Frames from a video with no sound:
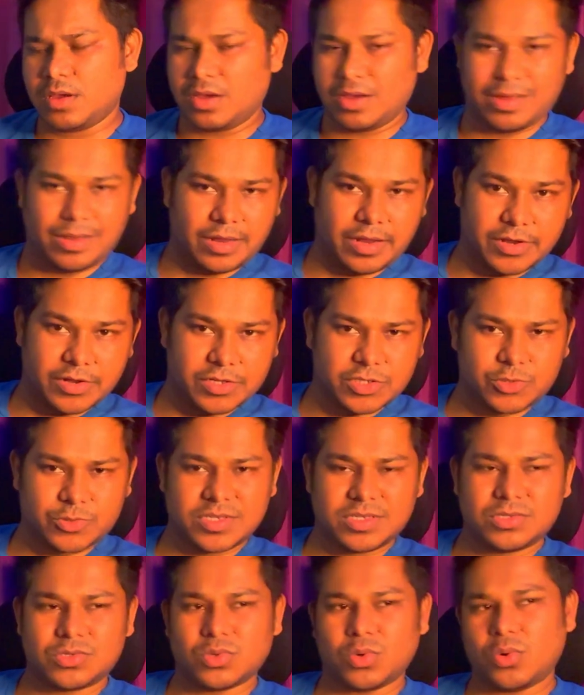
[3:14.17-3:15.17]
in
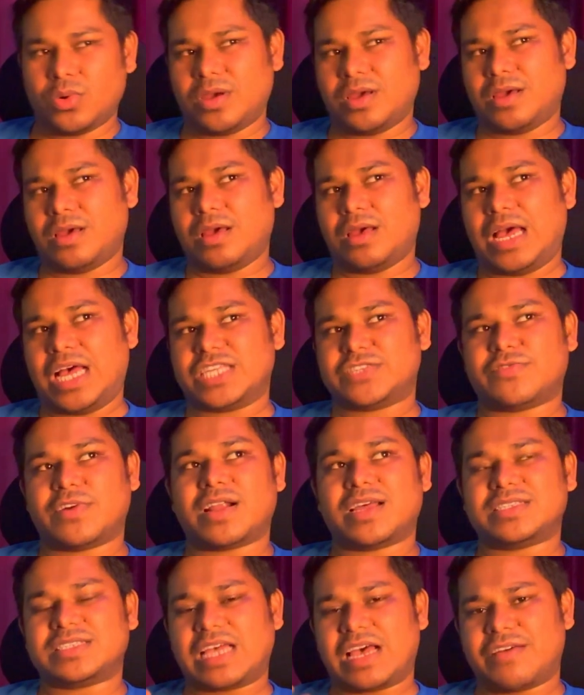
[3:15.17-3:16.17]
industry. So as
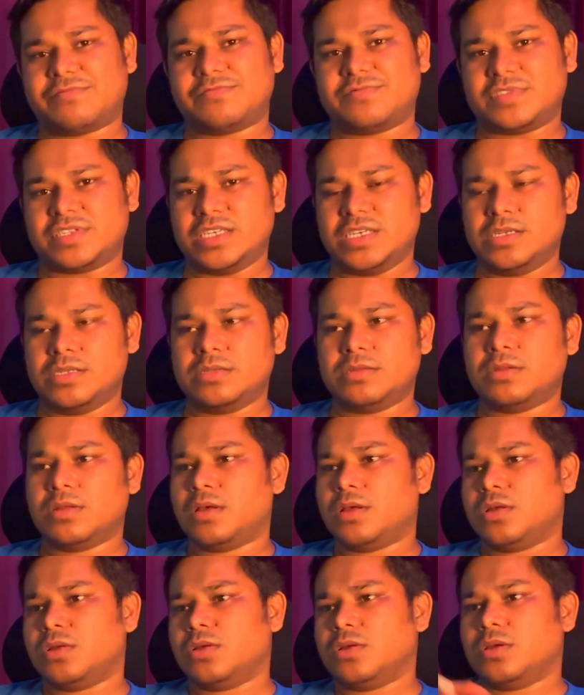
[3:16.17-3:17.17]
far as I have seen
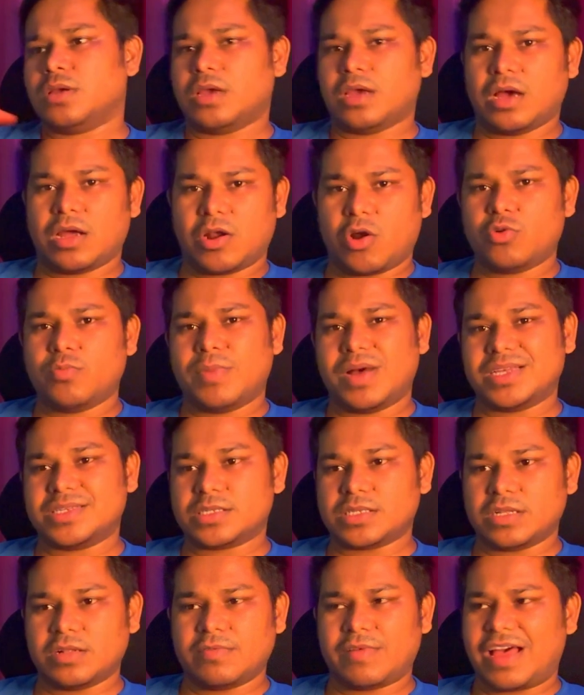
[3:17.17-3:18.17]
around
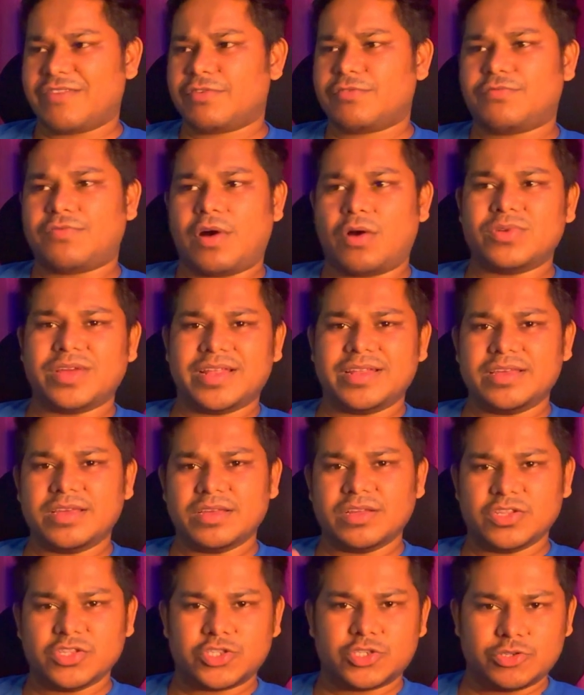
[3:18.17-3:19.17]
myself, I haven't found
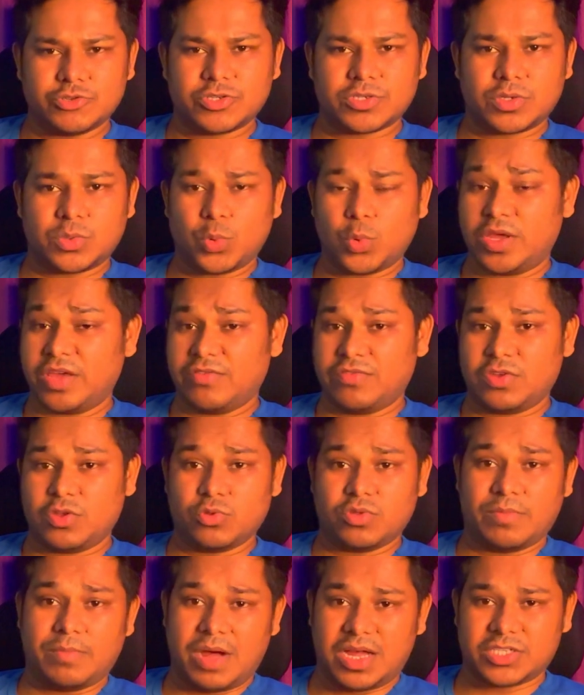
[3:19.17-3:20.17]
any institution who giving
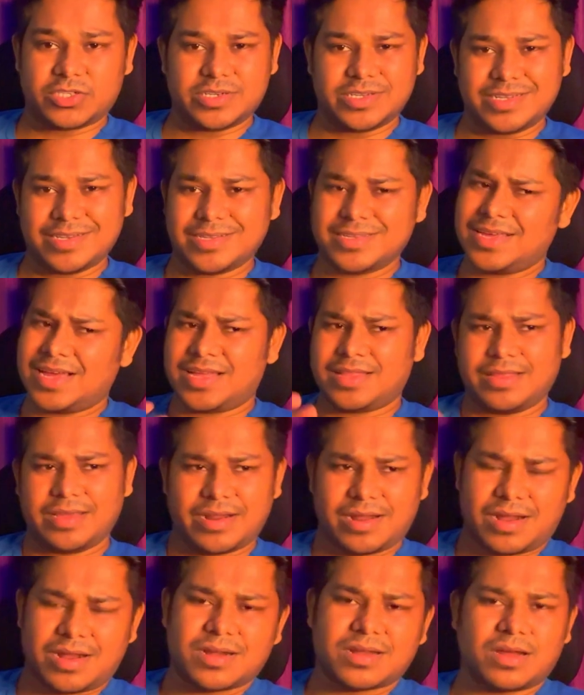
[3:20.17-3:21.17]
you the master degree. Yeah,
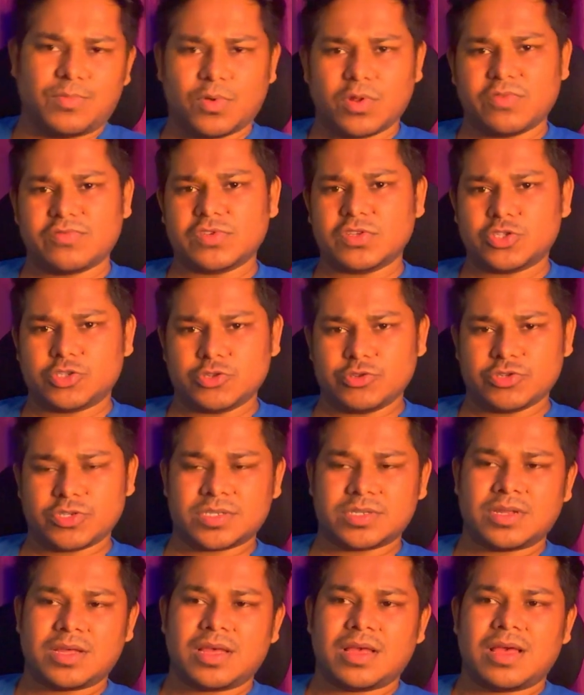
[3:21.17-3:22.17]
there are a couple of
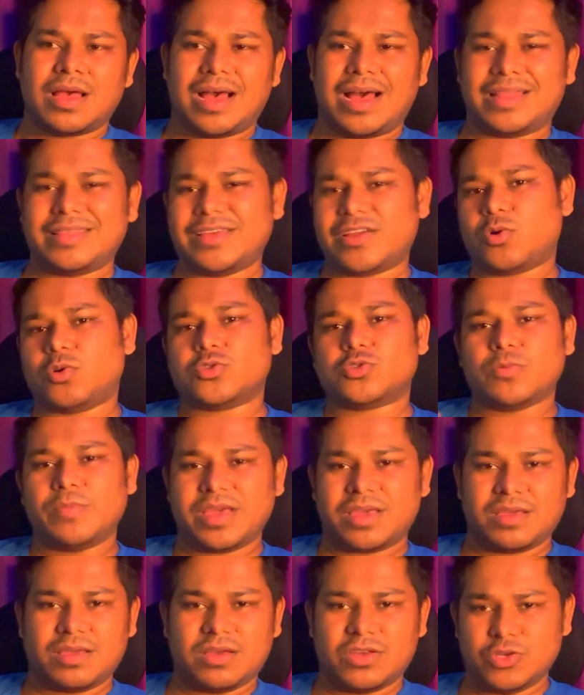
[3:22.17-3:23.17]
institutions and they're also
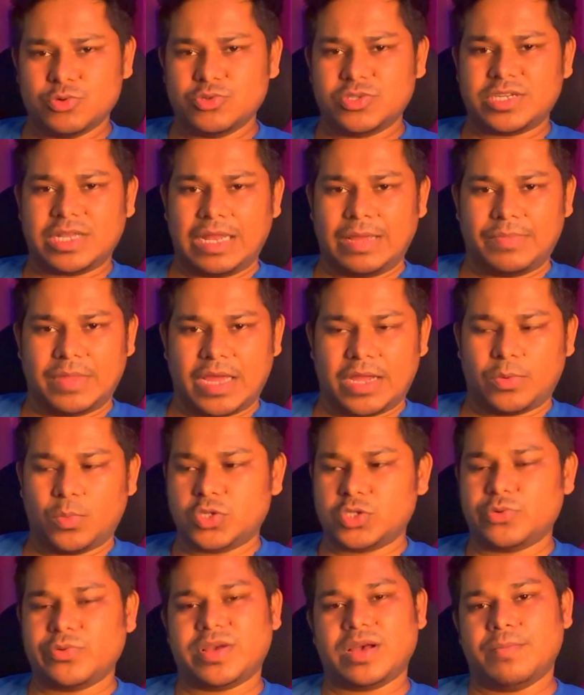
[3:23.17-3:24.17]
making a huge claim that
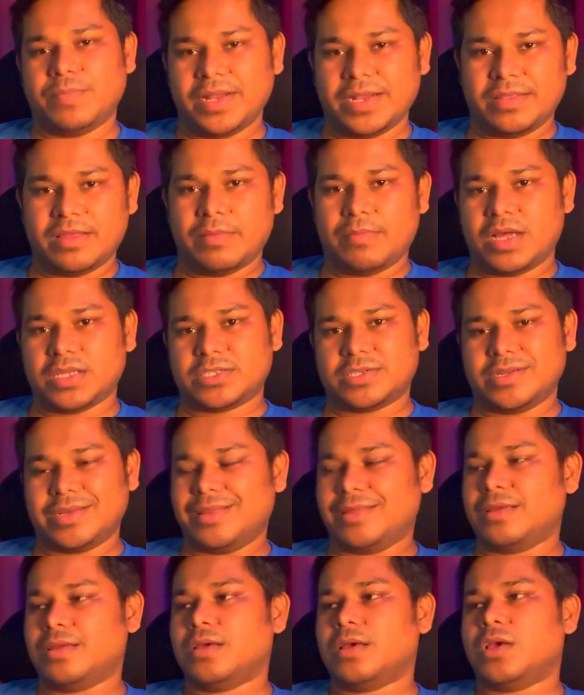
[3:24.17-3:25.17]
once you complete their master
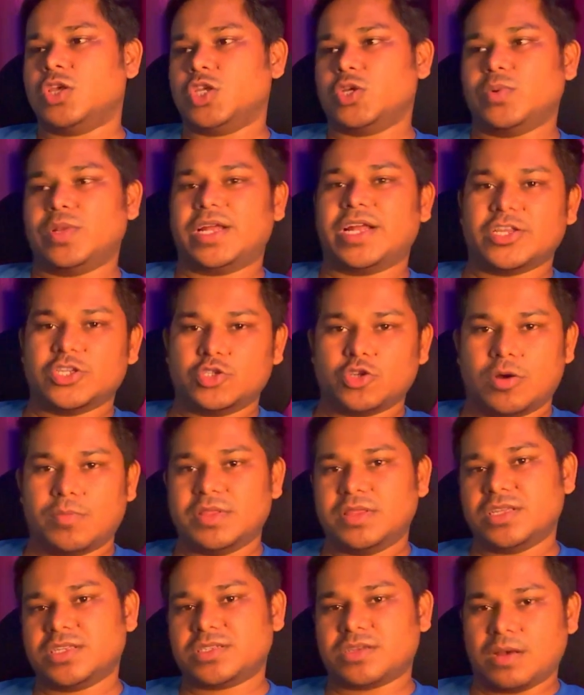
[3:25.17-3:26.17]
degree, you will get a job
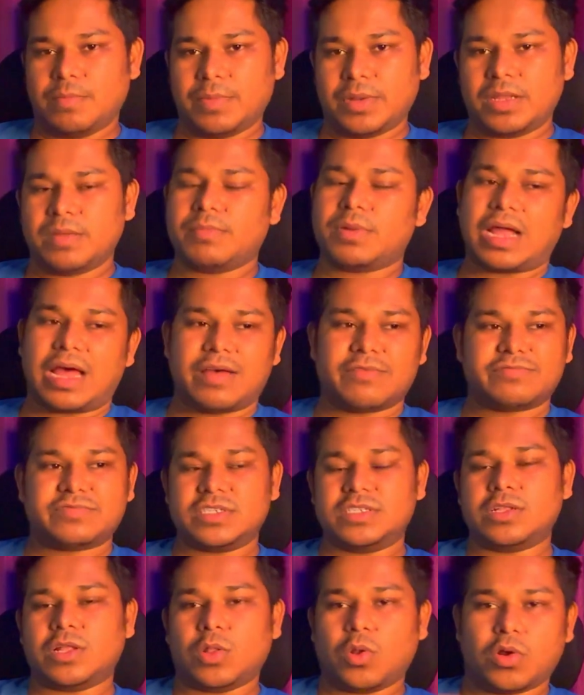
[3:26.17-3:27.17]
at this company. But I have
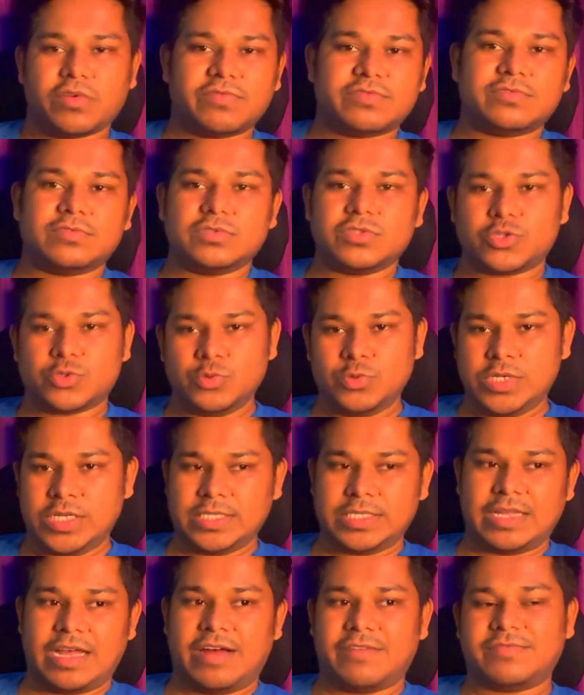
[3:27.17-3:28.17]
seen a lot of
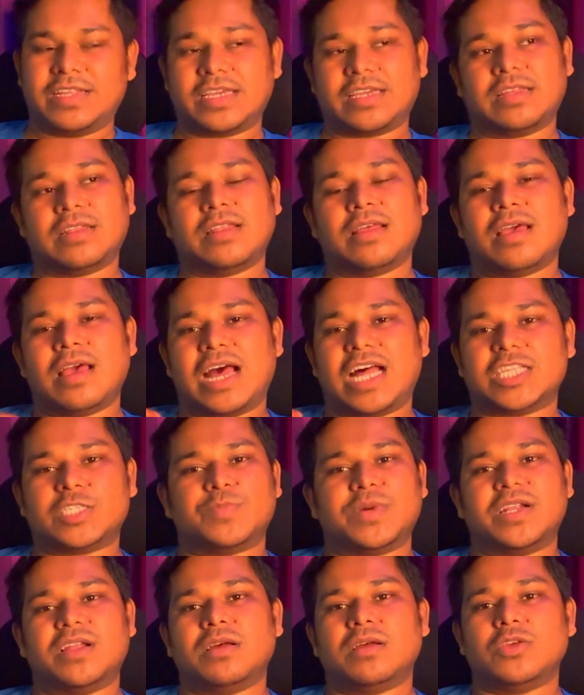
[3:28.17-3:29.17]
students, they have taken and
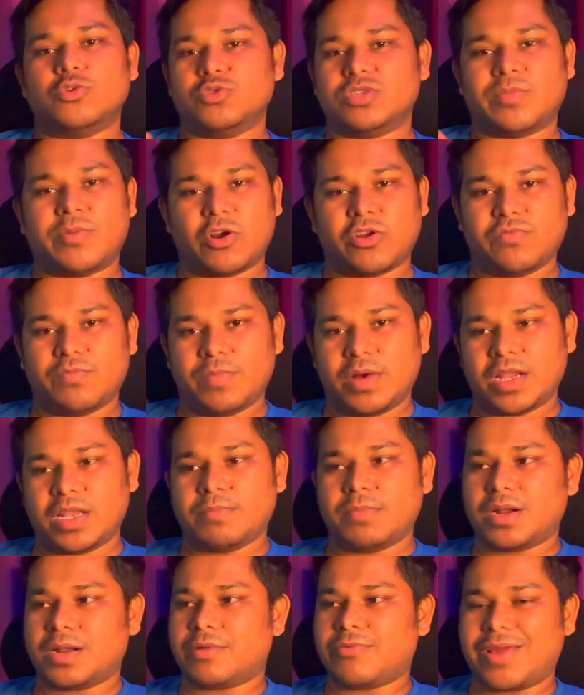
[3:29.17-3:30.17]
spent a huge amount of money,
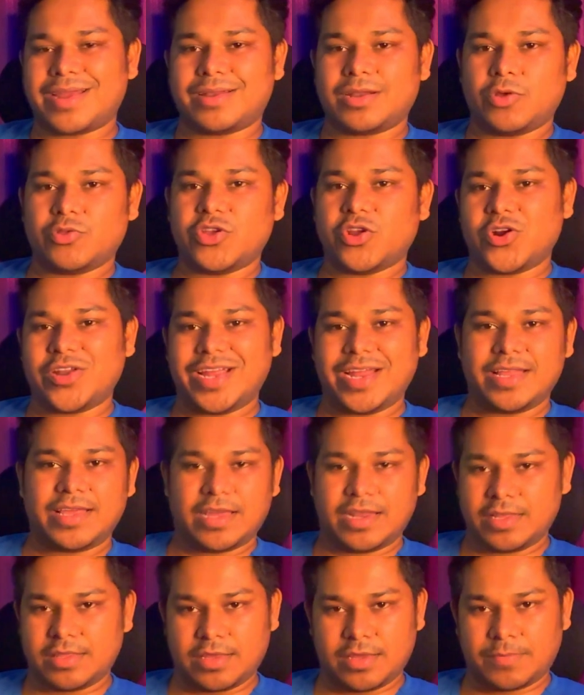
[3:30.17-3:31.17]
but right now they're not
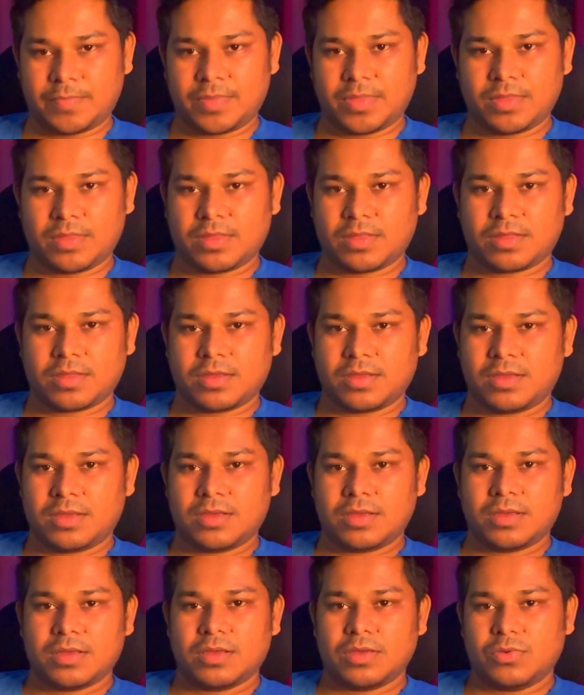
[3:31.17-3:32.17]
getting anything
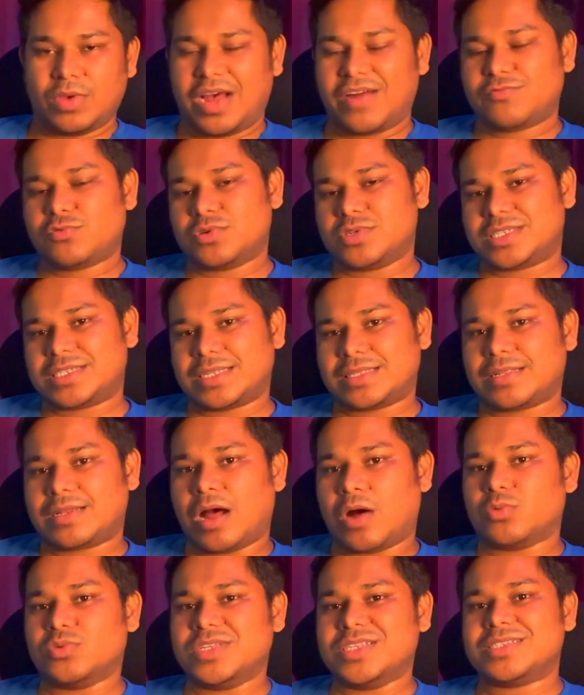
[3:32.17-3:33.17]
you have to understand that
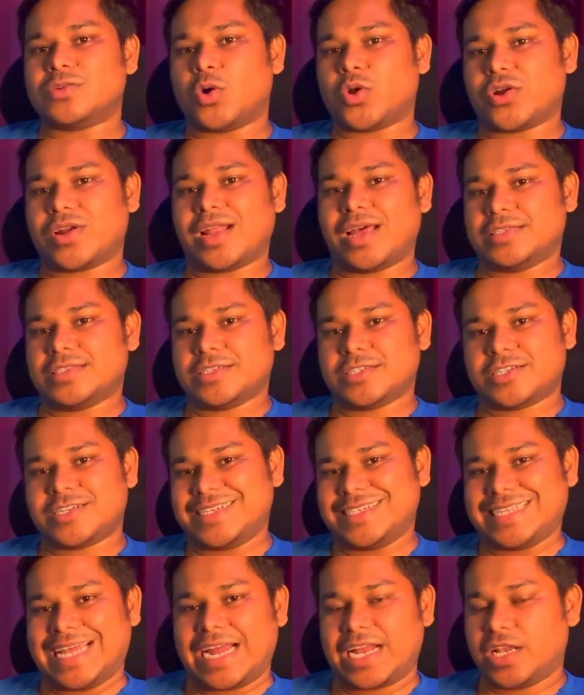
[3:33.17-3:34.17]
how this organization
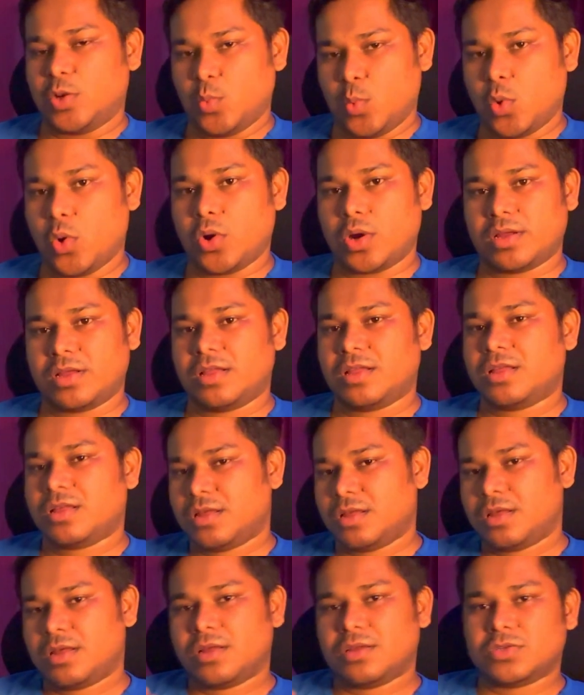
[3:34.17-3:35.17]
exactly works.
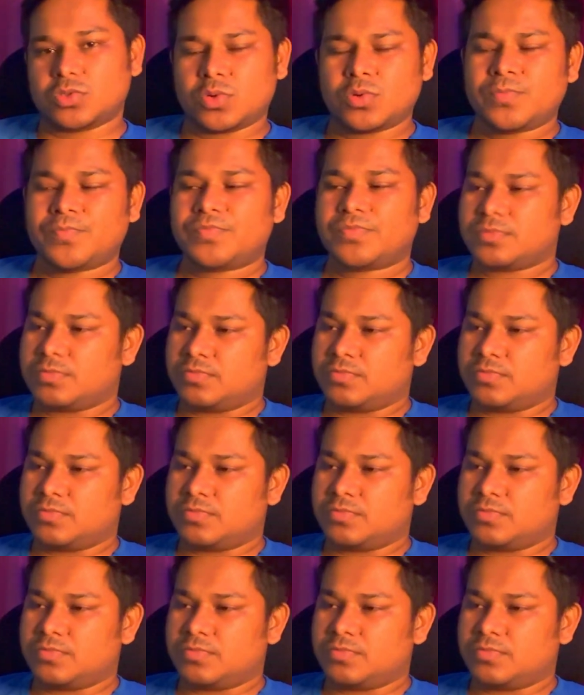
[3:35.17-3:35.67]
So